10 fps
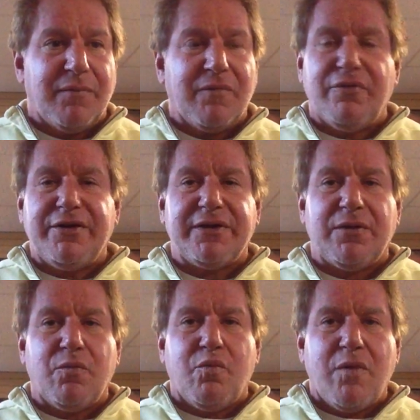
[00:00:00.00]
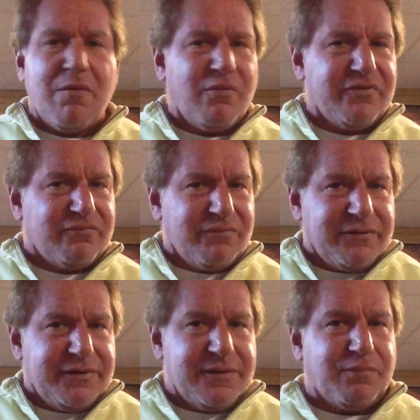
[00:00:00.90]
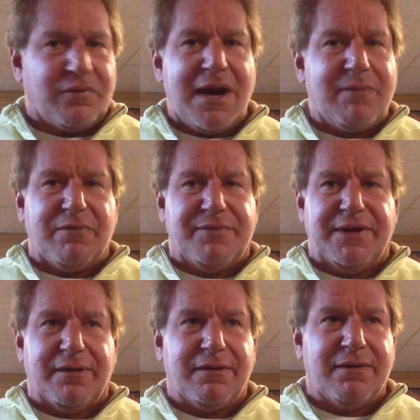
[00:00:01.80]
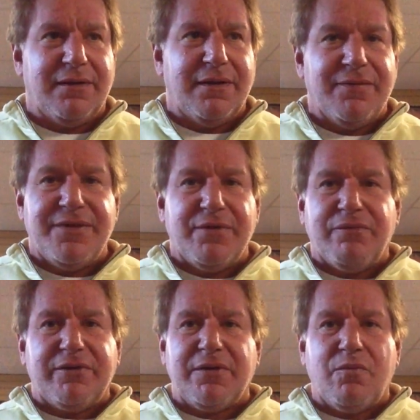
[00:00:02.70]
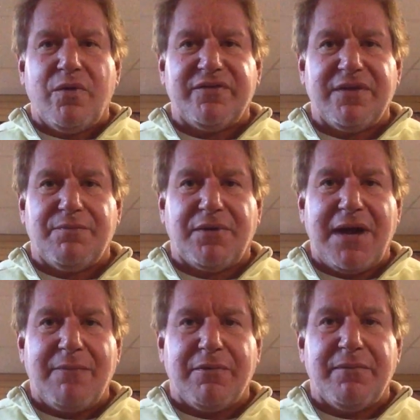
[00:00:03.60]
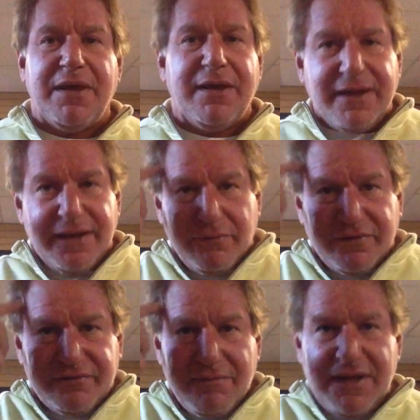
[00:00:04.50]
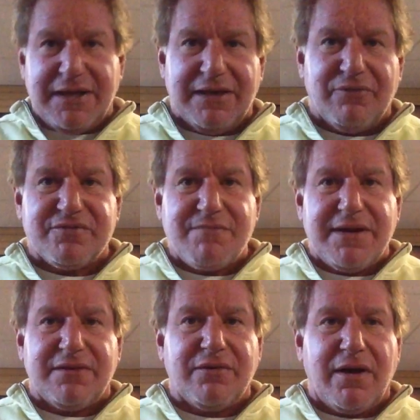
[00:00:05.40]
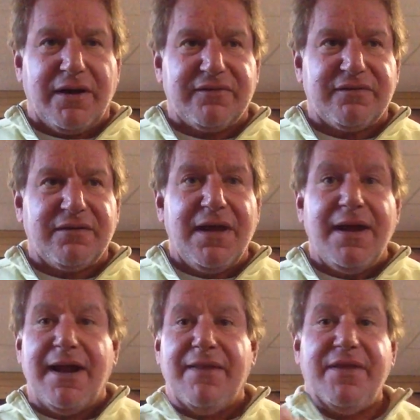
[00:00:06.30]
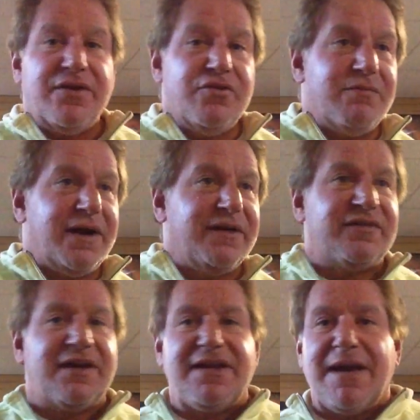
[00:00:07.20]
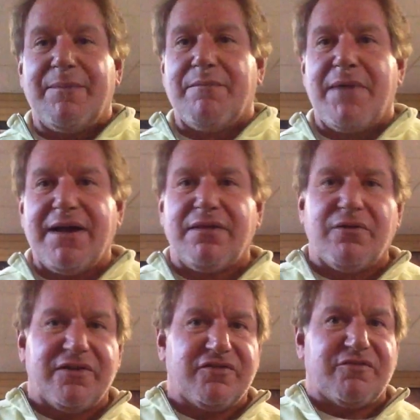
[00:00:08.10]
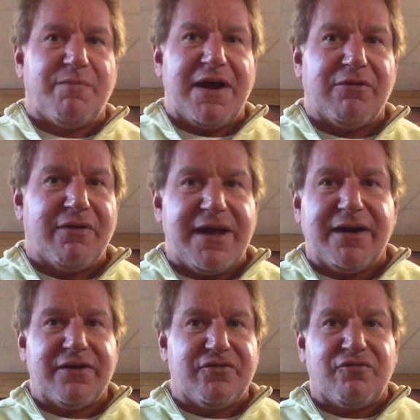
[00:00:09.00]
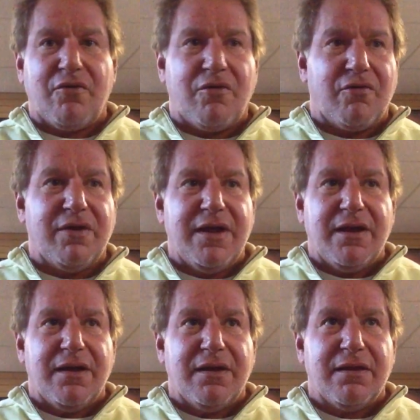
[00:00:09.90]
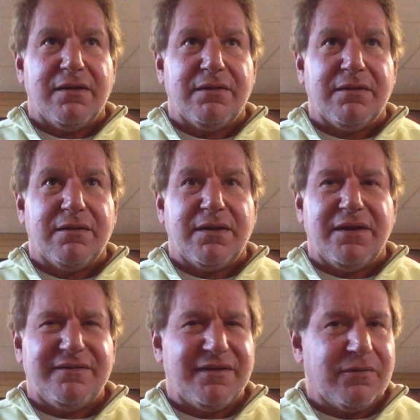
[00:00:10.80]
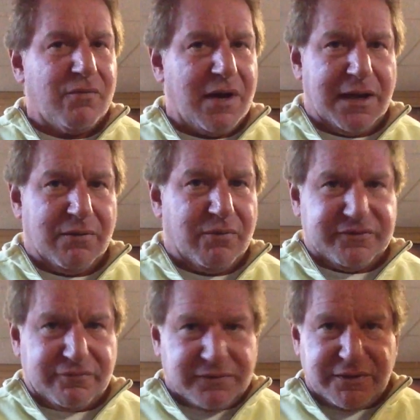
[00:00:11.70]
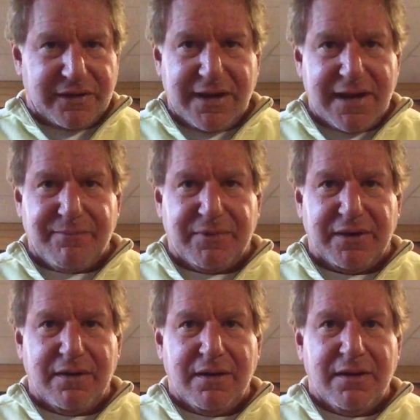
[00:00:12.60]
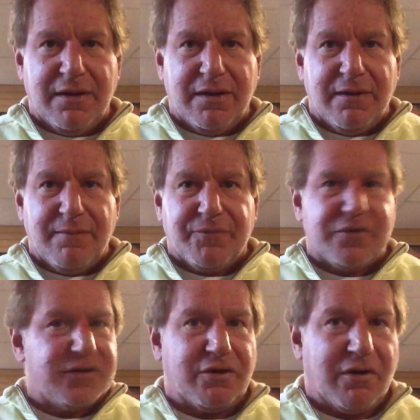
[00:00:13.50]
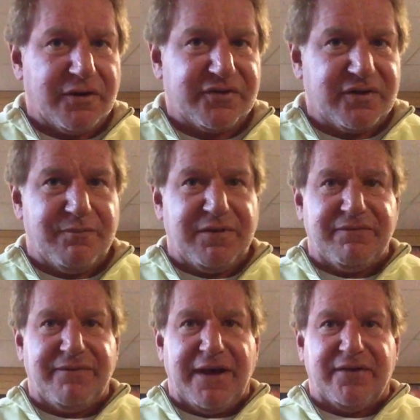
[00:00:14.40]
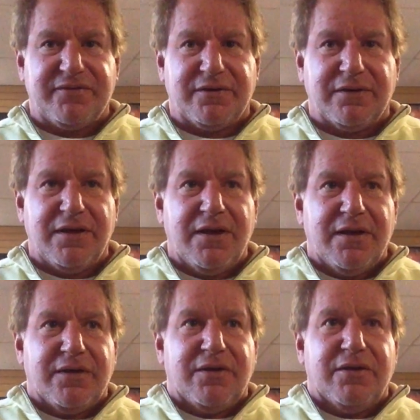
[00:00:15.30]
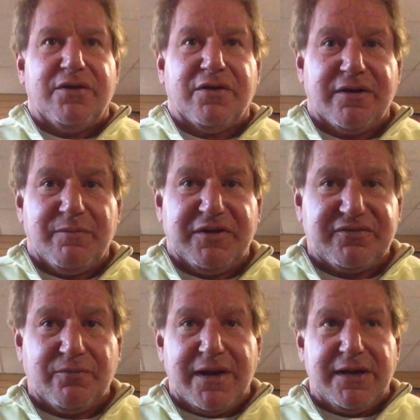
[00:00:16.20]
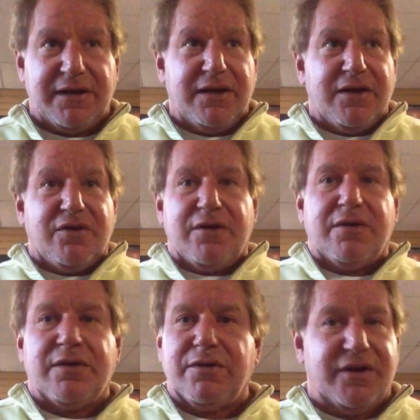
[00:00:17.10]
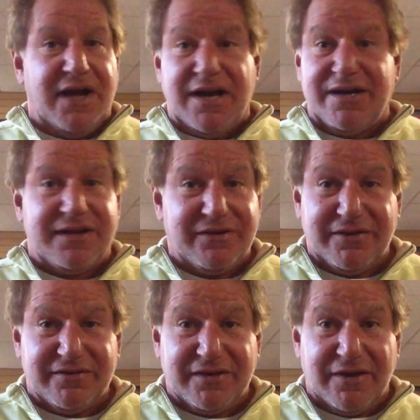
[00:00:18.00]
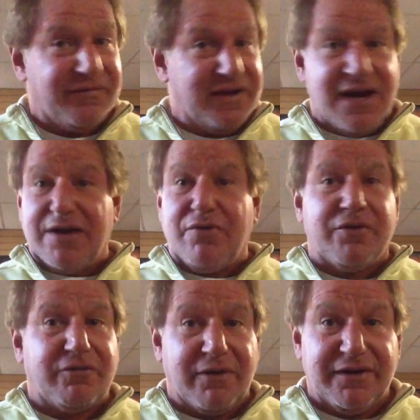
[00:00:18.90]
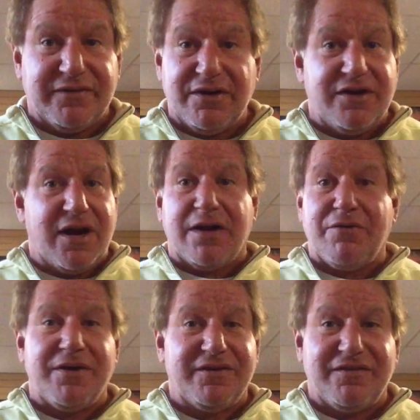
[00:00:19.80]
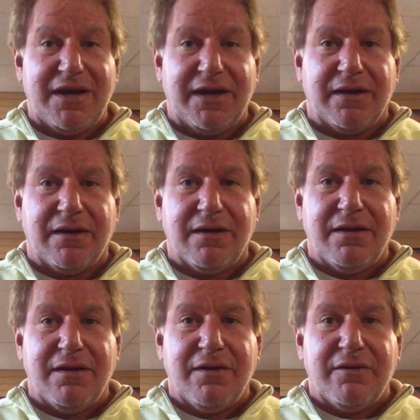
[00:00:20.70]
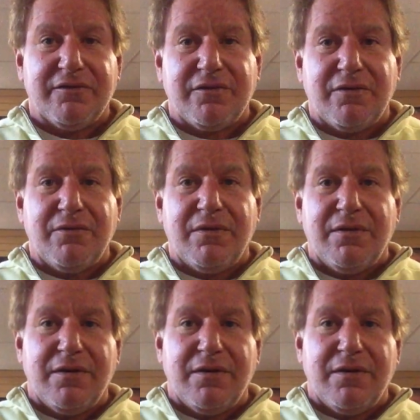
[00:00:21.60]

But really, what was really the problem here? There really wasn't a problem. It was me, it was my thoughts. And then you might say, yeah, but my thoughts will spiral control until what? What's really going to happen? Your heart's going to beat faster. You're going to be sweaty. You're not going to kill yourself. You're not going crazy and you're not going insane. So,